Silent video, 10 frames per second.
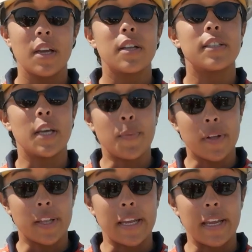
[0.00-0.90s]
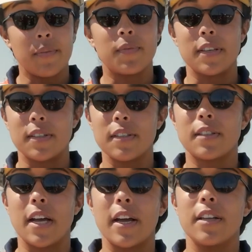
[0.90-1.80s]
Typically, this is
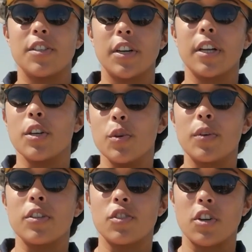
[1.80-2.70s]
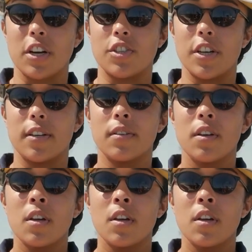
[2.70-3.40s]
done during new construction,